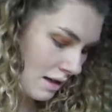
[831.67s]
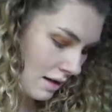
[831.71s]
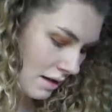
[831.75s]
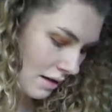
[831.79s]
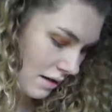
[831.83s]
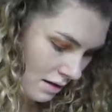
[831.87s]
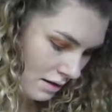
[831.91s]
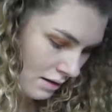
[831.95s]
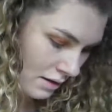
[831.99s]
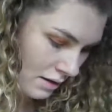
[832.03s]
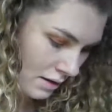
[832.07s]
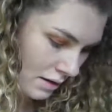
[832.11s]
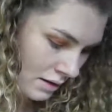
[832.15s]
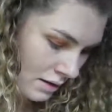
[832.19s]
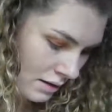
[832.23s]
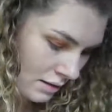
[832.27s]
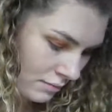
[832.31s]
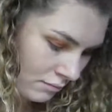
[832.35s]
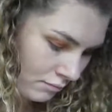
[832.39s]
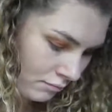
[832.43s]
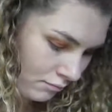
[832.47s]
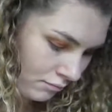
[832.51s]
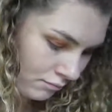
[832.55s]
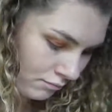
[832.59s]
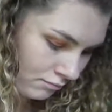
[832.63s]

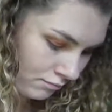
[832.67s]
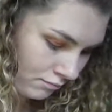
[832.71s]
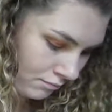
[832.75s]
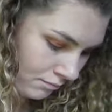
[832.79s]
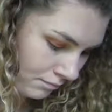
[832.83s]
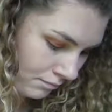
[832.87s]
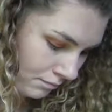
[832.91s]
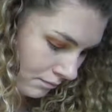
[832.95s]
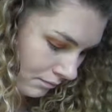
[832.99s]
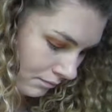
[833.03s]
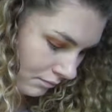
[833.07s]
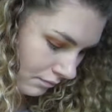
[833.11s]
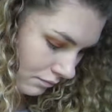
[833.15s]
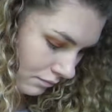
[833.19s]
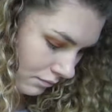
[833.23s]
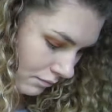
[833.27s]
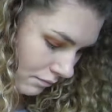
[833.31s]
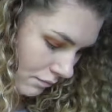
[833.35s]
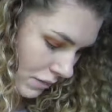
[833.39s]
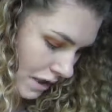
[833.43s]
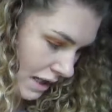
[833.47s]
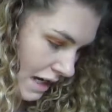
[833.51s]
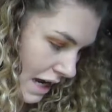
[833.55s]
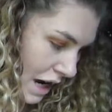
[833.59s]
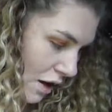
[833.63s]

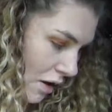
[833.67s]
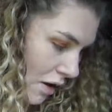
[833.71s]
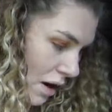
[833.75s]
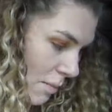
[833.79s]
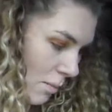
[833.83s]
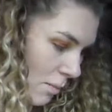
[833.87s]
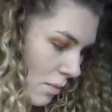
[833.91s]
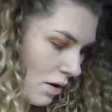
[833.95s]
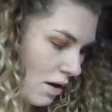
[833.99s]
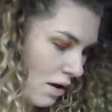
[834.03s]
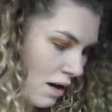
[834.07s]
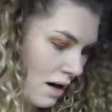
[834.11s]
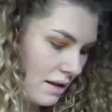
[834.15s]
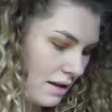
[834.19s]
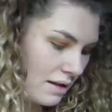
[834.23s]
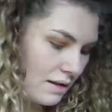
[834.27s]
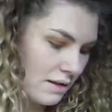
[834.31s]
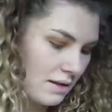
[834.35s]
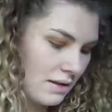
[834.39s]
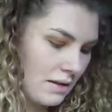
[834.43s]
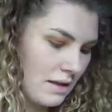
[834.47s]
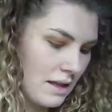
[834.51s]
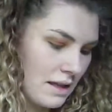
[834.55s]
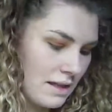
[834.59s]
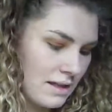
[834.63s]
but now I bought
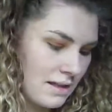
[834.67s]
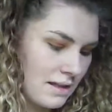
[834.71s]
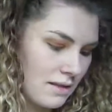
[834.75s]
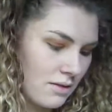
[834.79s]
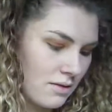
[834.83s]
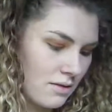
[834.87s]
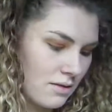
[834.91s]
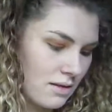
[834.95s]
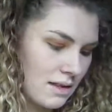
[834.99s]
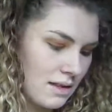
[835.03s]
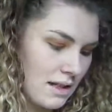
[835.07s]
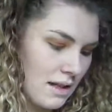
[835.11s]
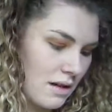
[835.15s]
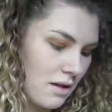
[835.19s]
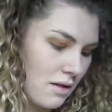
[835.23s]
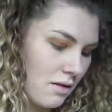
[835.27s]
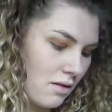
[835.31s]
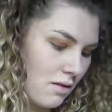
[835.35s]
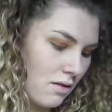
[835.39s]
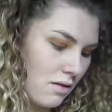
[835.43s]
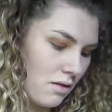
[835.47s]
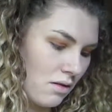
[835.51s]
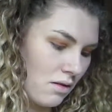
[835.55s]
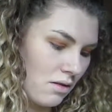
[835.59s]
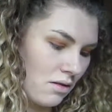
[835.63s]
this little
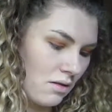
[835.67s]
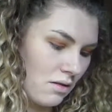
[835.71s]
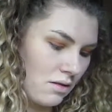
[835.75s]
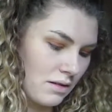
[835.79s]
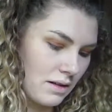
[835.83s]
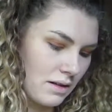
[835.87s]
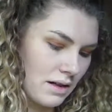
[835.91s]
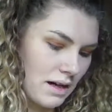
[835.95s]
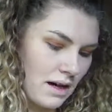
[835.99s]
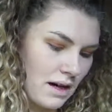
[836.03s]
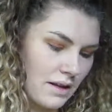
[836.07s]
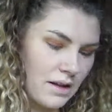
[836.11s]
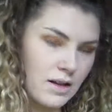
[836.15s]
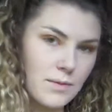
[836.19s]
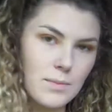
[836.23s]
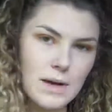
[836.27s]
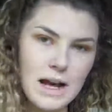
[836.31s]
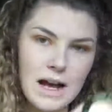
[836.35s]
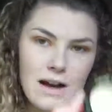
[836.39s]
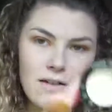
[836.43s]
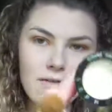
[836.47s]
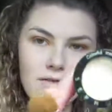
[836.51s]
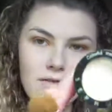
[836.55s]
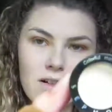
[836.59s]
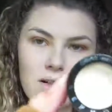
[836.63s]
single color
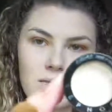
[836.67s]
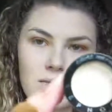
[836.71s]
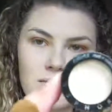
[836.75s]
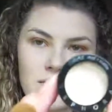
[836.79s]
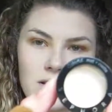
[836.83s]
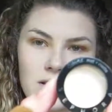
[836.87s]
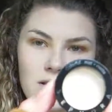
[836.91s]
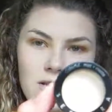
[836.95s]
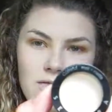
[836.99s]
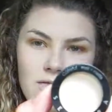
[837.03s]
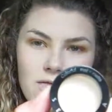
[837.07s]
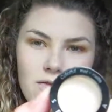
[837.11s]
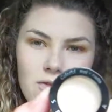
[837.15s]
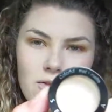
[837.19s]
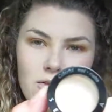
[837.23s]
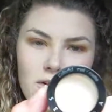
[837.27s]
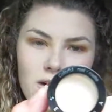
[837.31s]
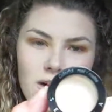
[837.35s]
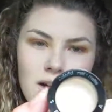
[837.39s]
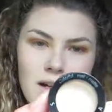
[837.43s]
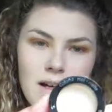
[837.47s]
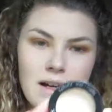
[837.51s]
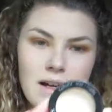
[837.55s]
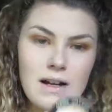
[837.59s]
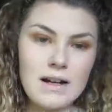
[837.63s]
matte from
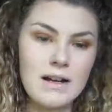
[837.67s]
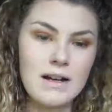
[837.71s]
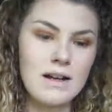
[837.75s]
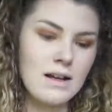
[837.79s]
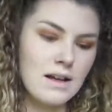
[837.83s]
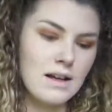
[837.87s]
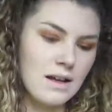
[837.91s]
Sephora.